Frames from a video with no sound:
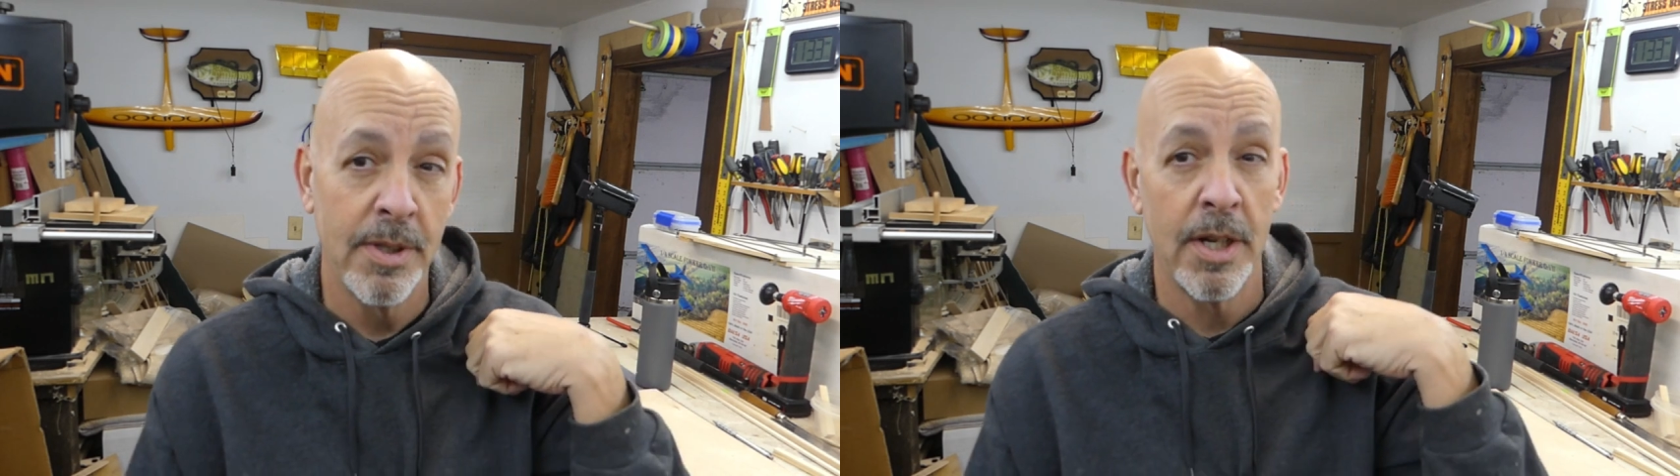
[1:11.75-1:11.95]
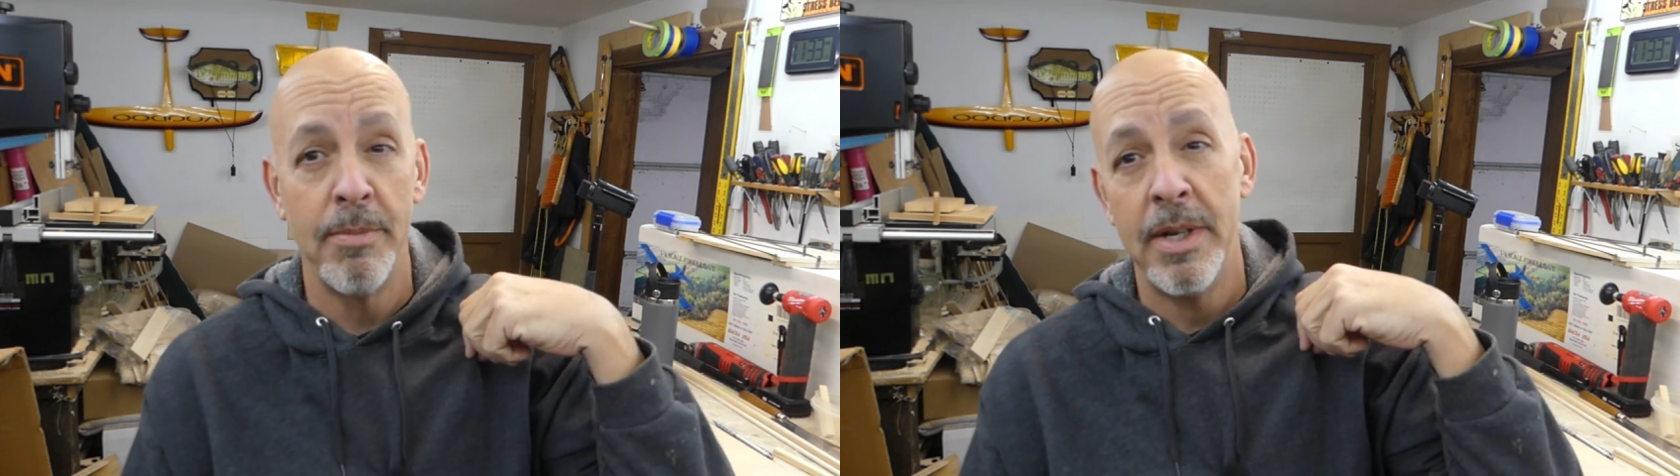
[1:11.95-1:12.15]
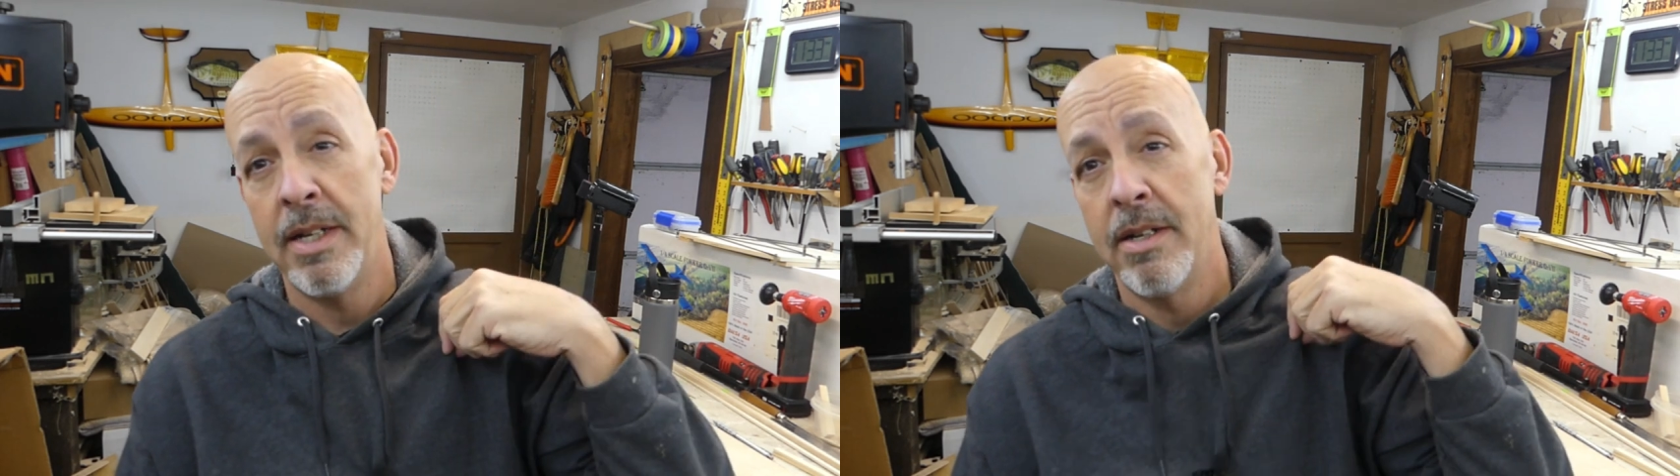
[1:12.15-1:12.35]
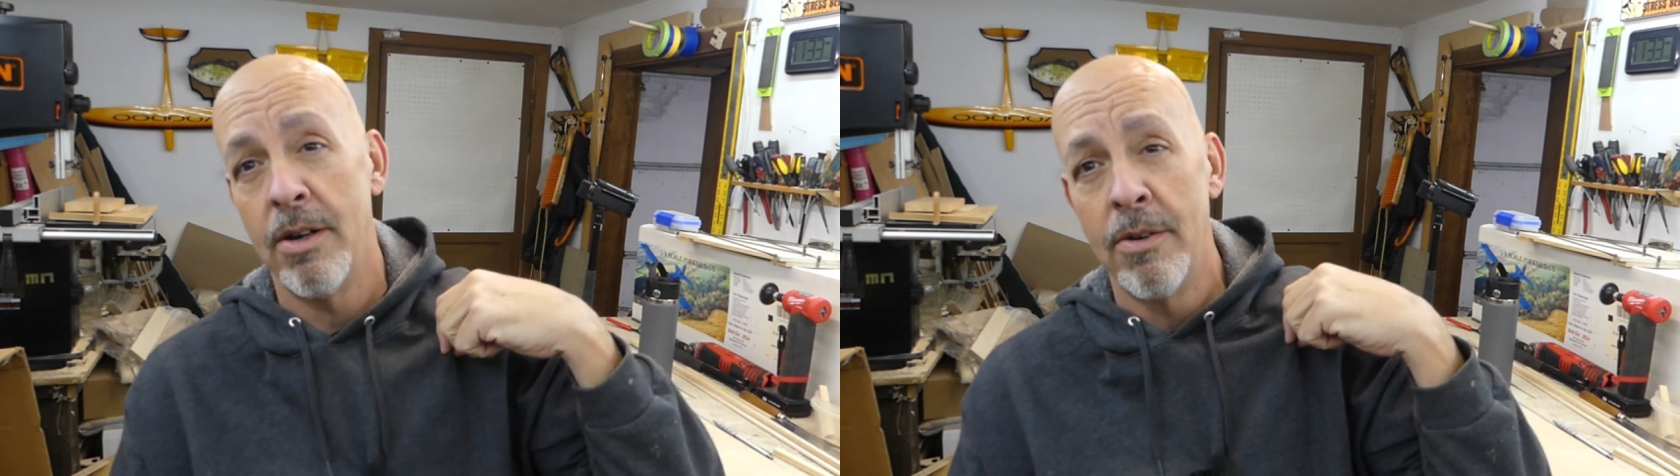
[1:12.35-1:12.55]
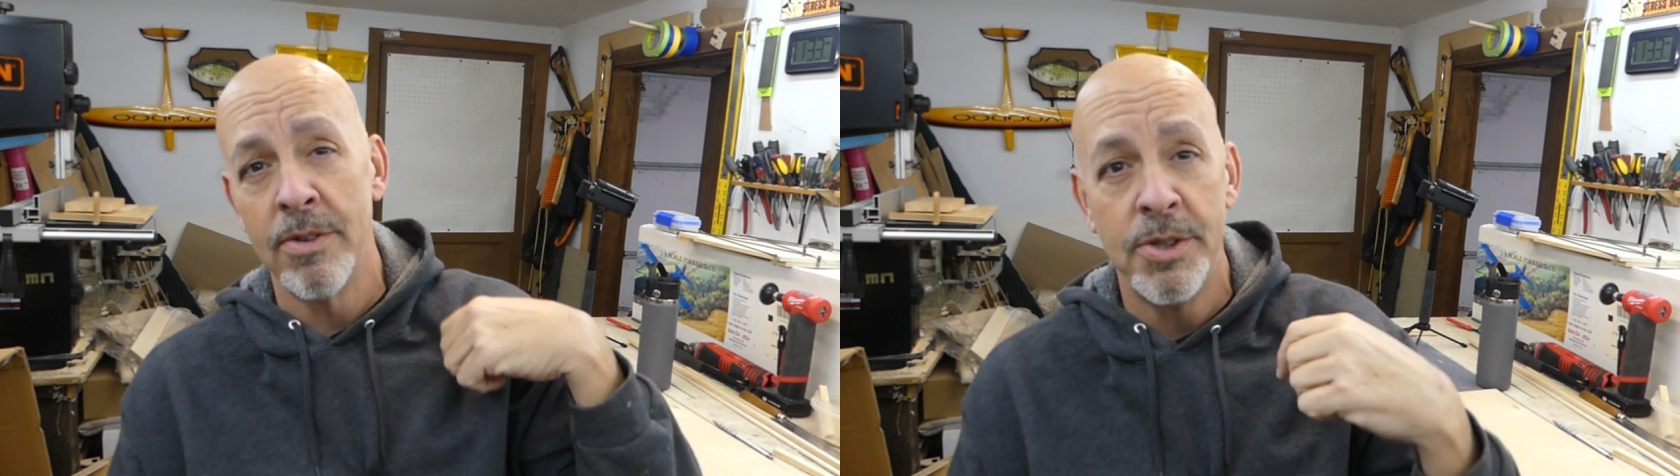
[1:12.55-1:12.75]
a little bit
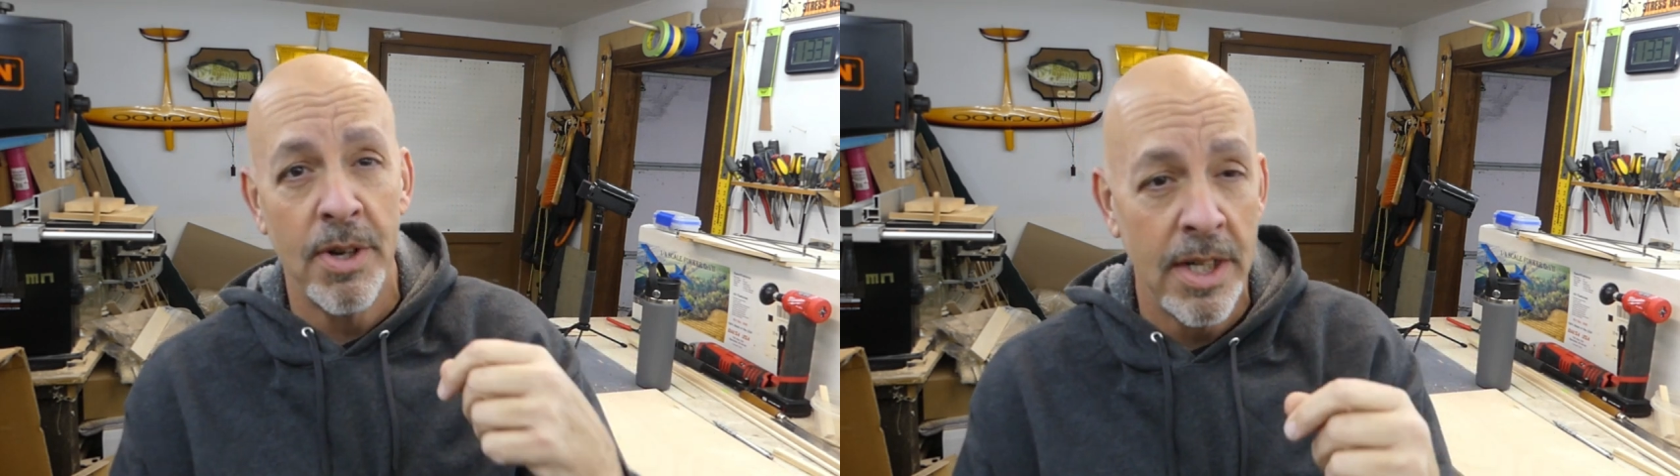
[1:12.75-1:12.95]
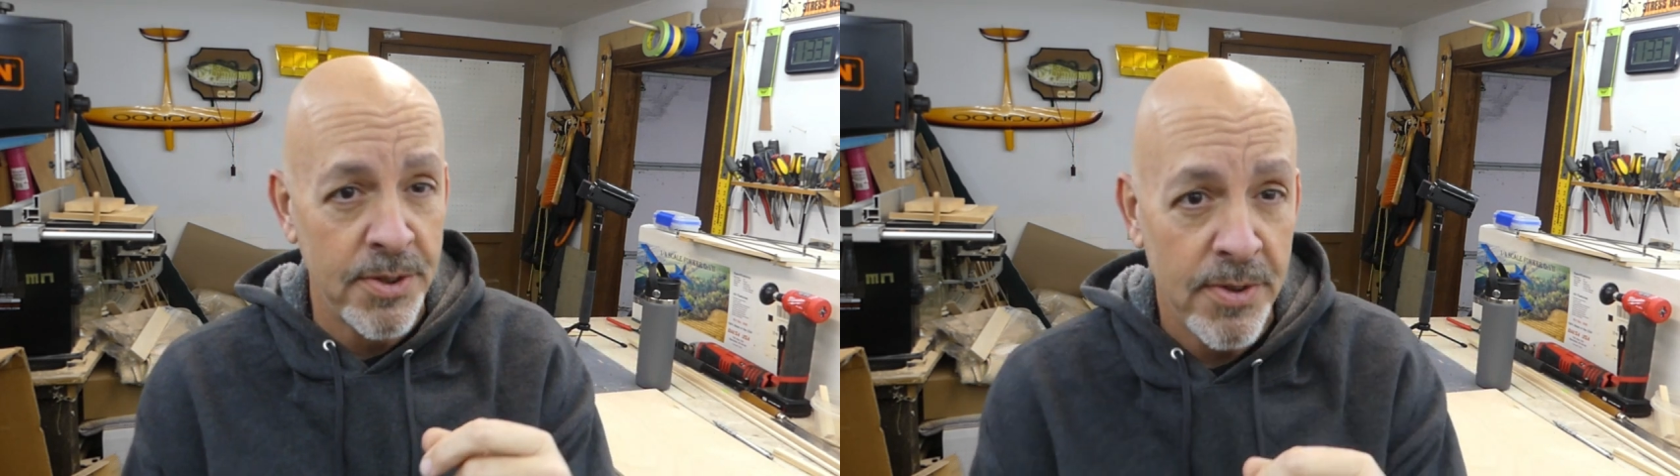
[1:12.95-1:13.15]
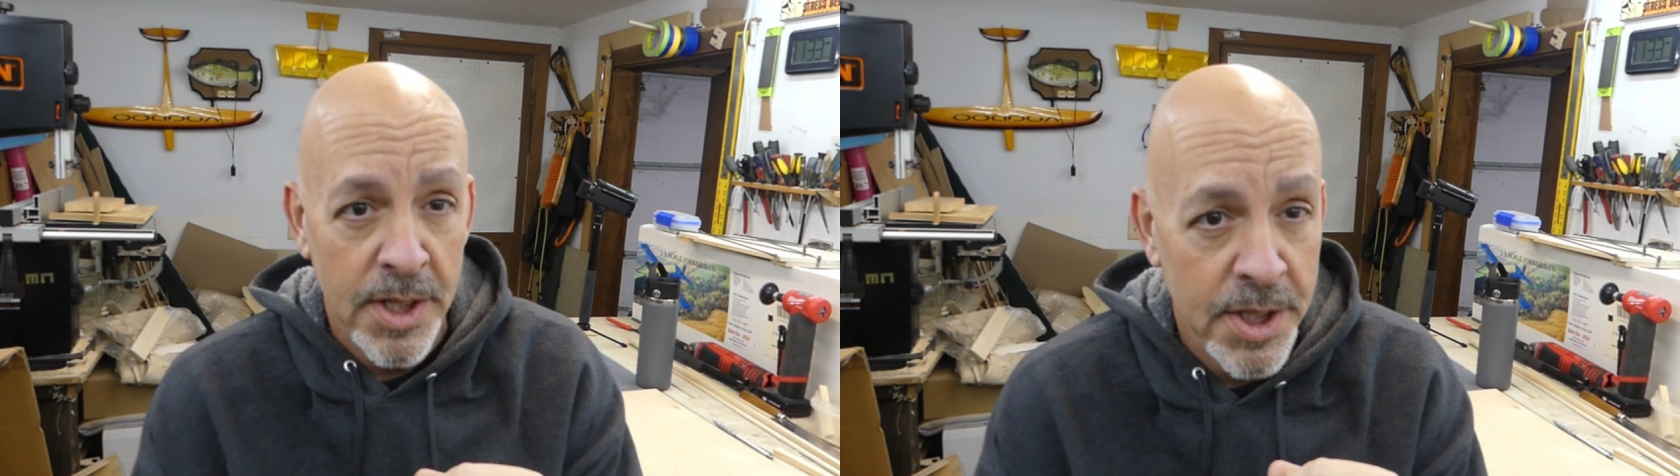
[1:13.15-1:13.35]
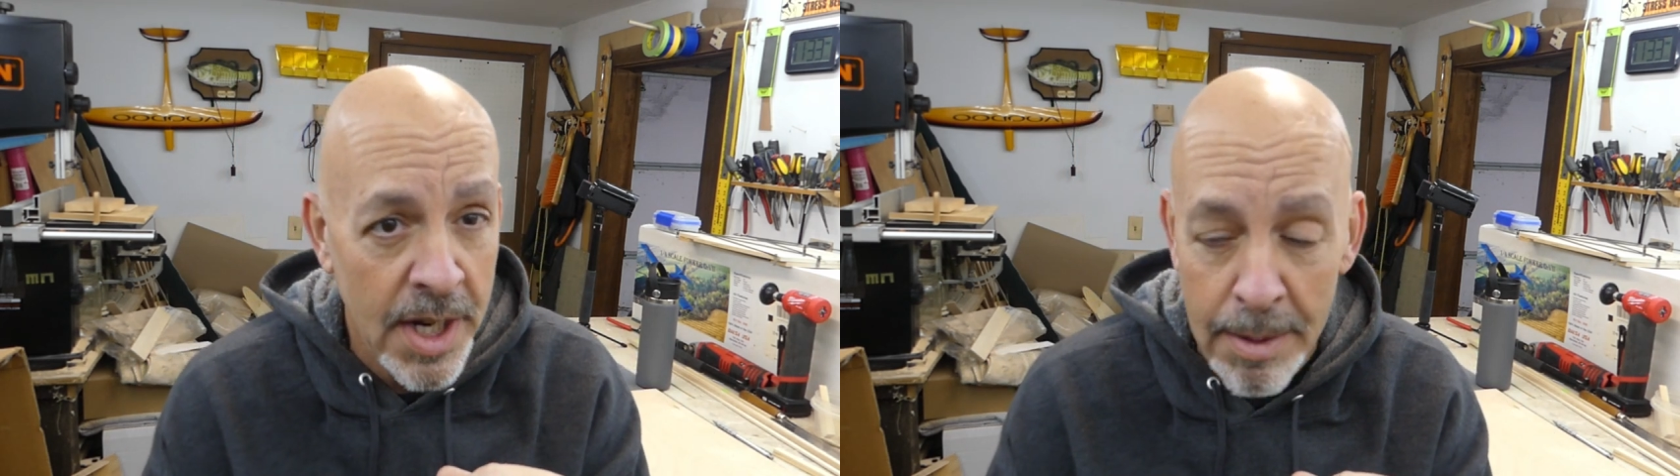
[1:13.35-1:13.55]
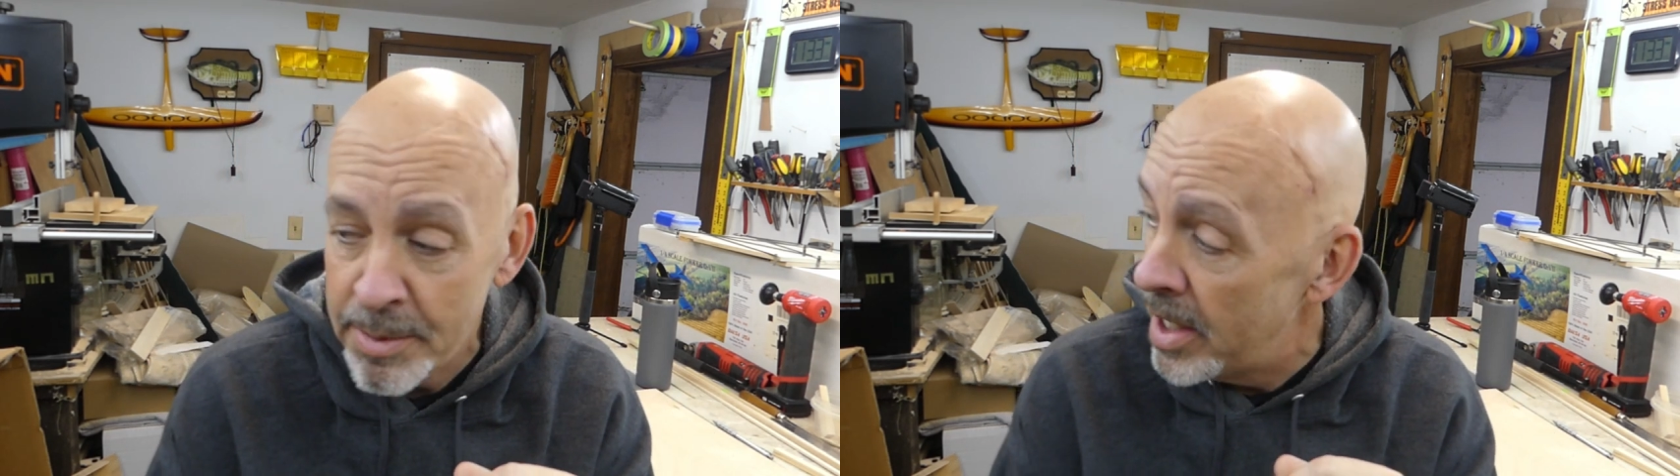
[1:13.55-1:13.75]
overdressed for the
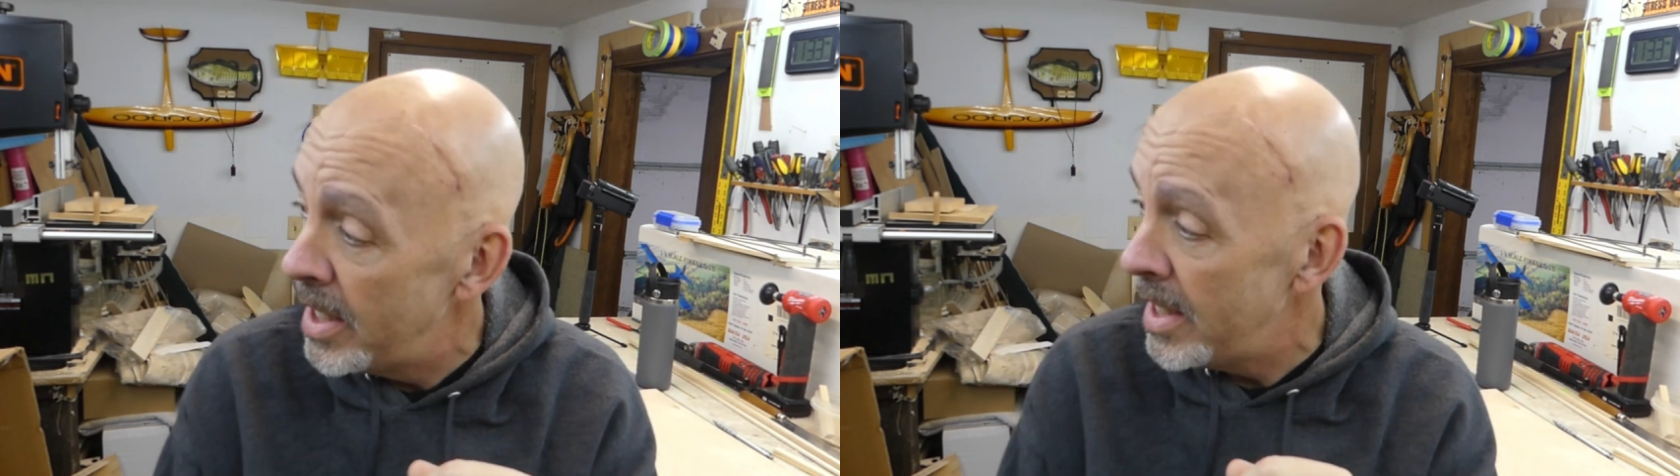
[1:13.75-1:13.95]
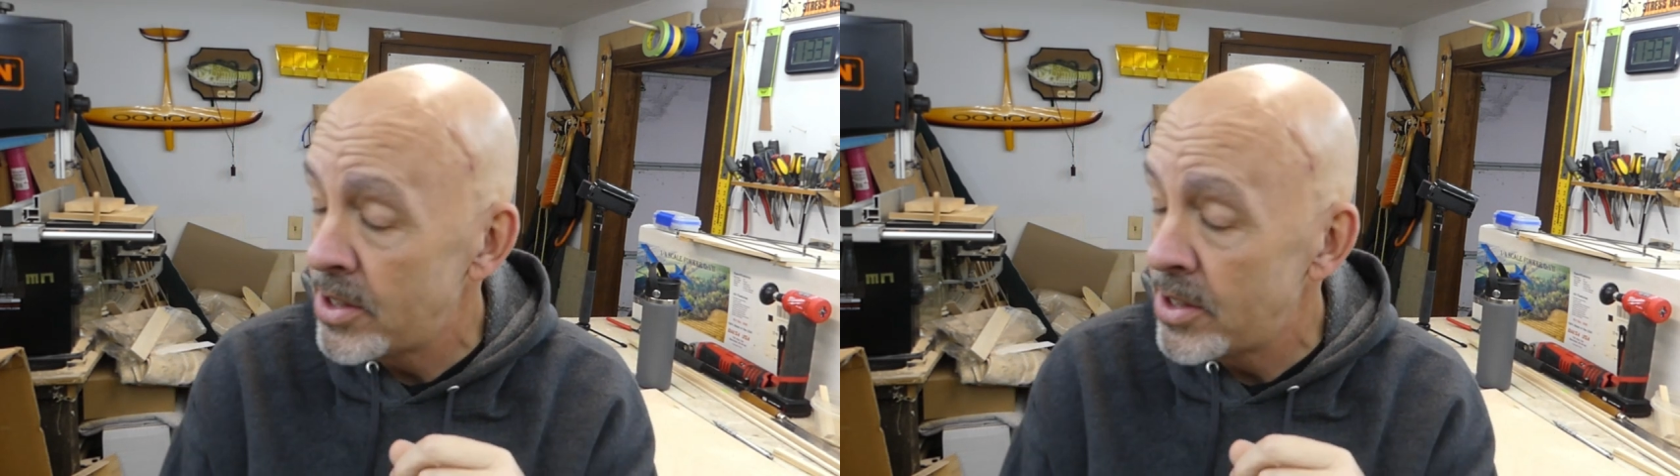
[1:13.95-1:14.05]
shop today,